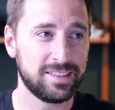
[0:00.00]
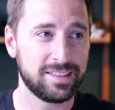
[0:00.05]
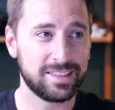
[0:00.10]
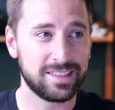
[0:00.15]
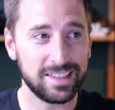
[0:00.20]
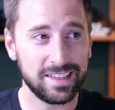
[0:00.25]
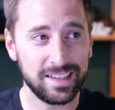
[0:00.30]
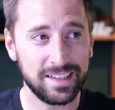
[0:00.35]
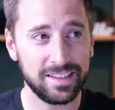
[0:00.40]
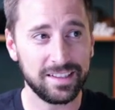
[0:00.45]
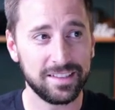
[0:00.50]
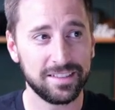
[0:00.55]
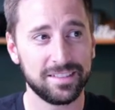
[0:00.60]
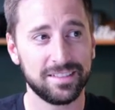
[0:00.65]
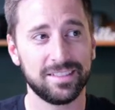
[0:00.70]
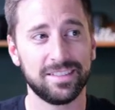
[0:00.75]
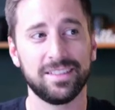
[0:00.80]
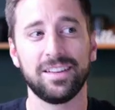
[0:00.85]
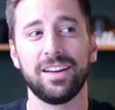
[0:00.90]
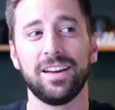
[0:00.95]
C,
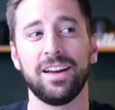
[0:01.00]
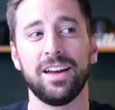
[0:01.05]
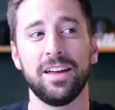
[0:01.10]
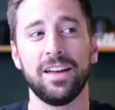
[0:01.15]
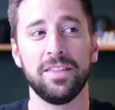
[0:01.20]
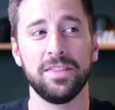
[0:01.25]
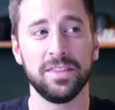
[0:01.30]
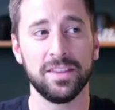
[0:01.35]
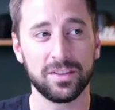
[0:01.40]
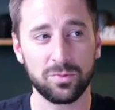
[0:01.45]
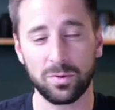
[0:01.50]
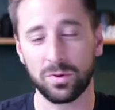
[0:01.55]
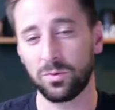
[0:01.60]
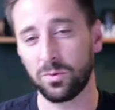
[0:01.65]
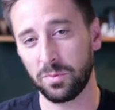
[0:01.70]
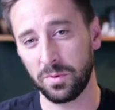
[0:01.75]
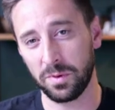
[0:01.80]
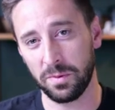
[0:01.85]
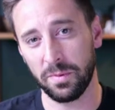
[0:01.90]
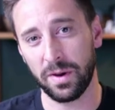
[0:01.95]
and this one
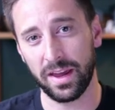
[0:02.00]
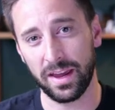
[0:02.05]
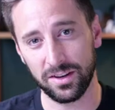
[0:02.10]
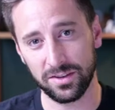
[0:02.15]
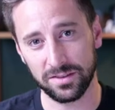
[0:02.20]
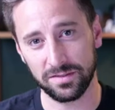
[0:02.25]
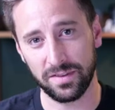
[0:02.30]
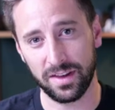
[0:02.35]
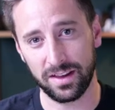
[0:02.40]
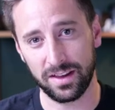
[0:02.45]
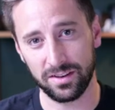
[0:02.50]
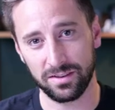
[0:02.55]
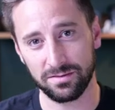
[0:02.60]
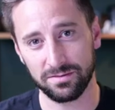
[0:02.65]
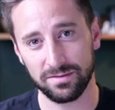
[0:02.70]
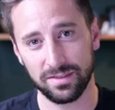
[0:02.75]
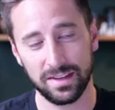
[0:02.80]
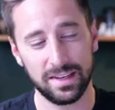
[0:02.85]
will be my H value.